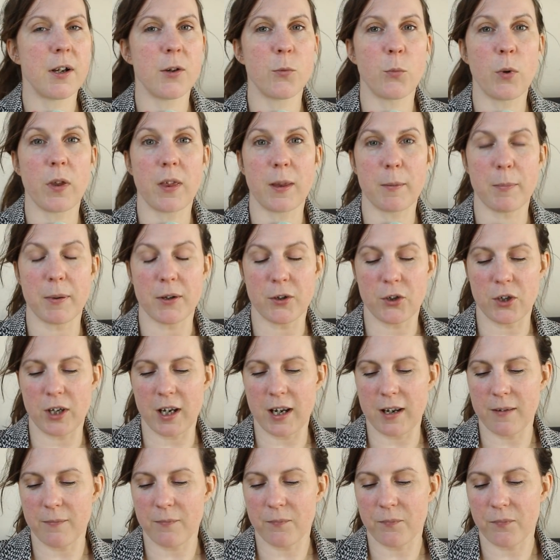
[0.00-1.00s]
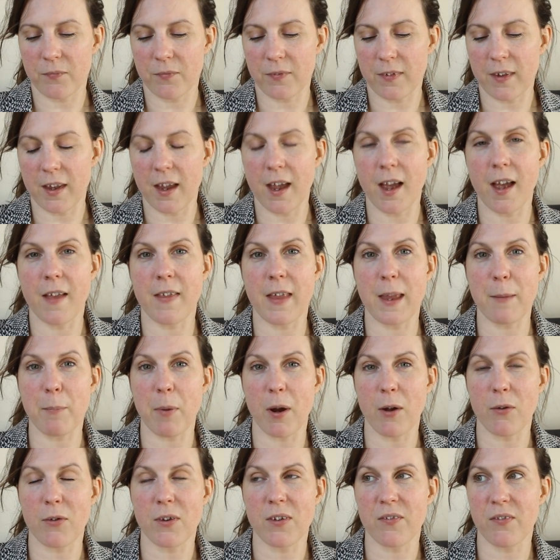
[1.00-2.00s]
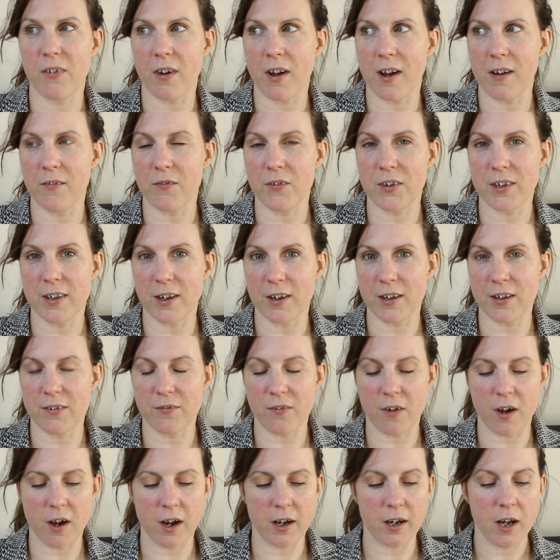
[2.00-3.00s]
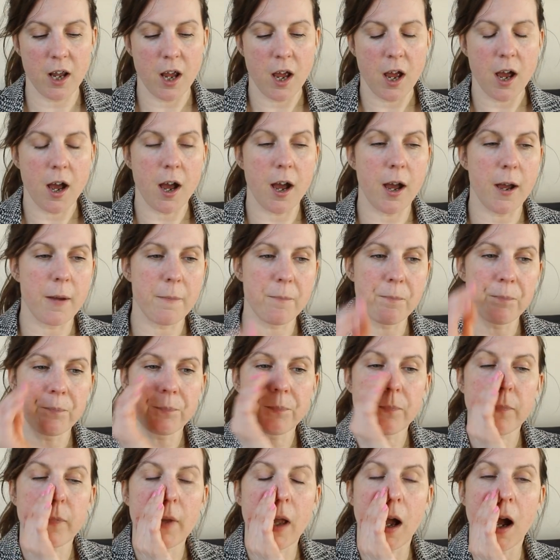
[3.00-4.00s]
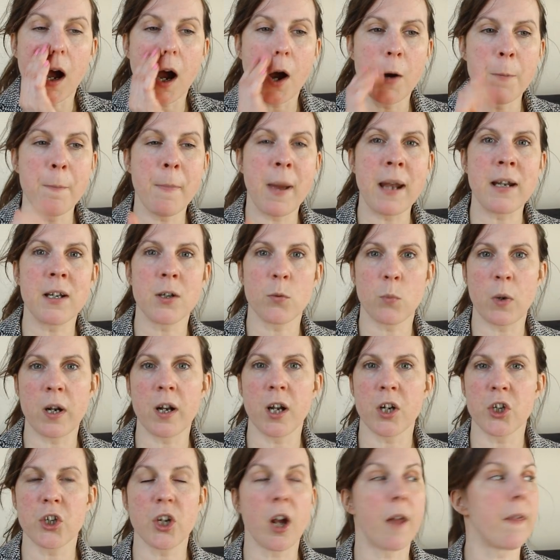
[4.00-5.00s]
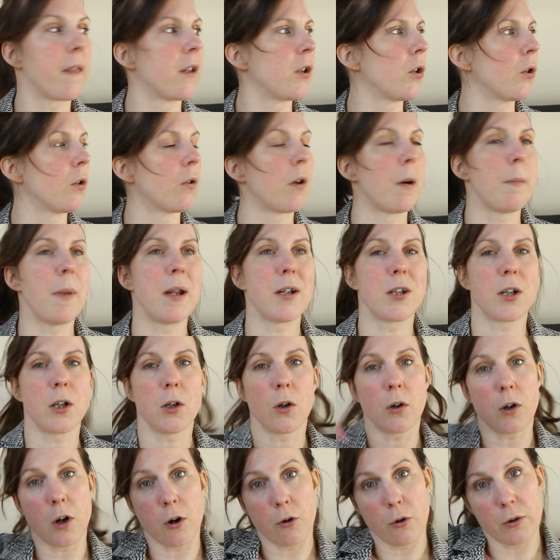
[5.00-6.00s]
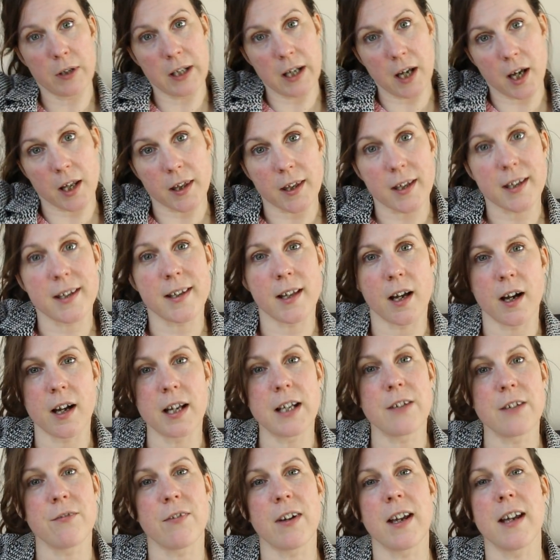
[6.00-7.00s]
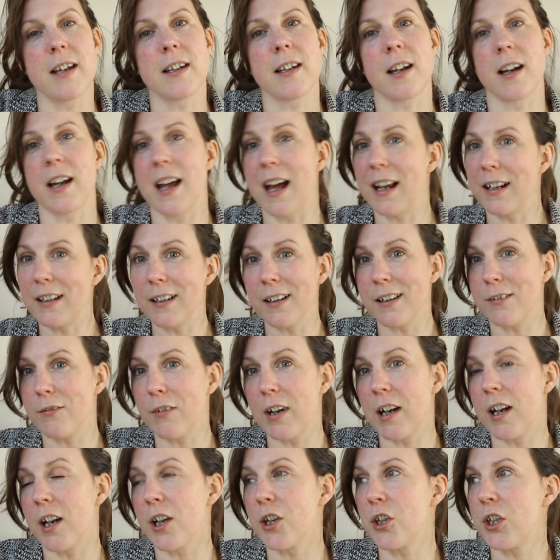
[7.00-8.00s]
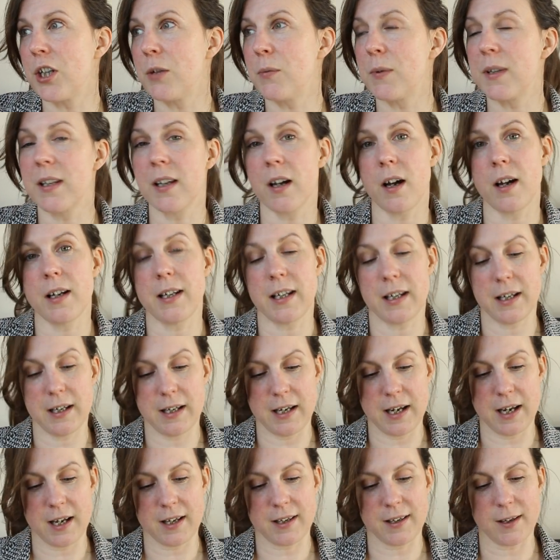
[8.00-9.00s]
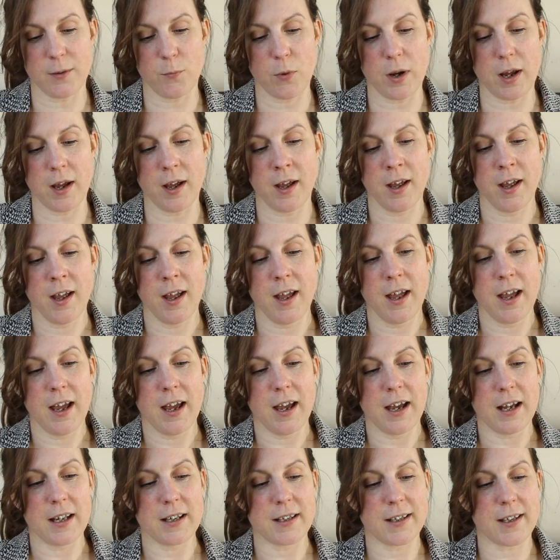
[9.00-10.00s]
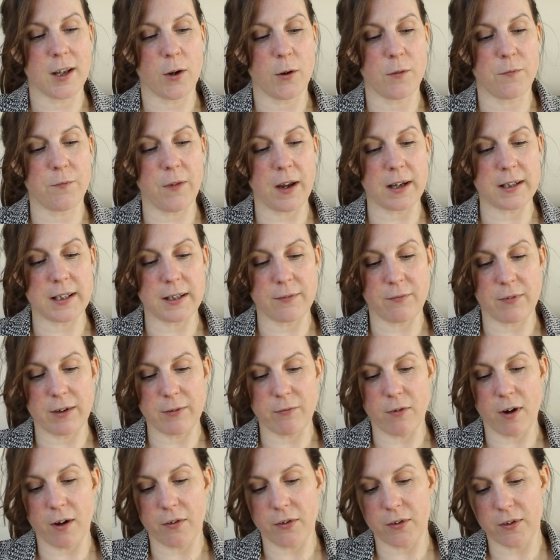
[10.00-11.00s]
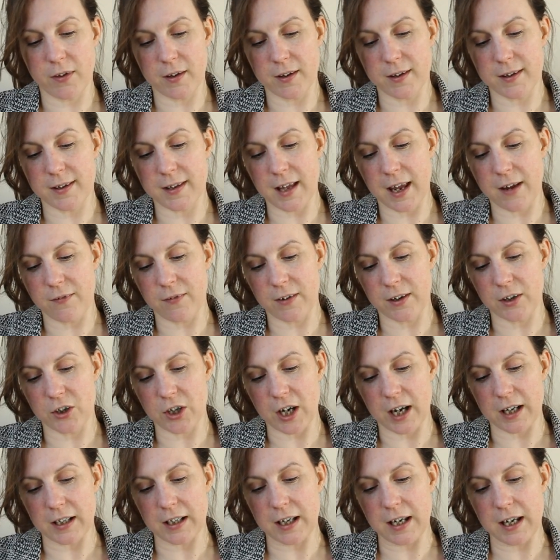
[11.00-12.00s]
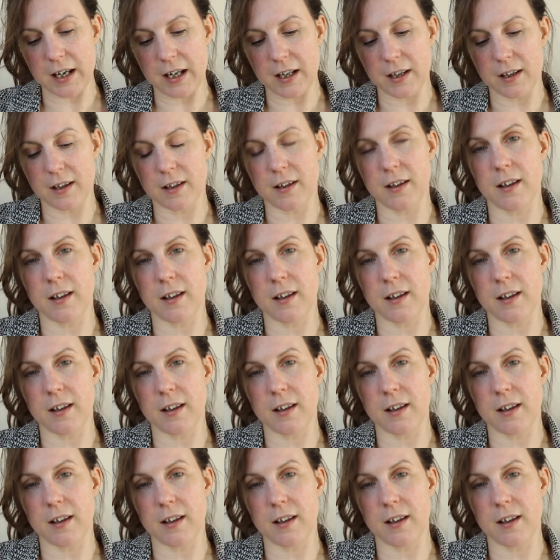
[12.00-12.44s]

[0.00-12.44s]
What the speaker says: with the budgie, and they both survived, so it's fine. I meant when I shut the door, I meant to lock her on the other side of it. I hadn't realised she was hiding in here somewhere, and so effectively, rather than saving Jackie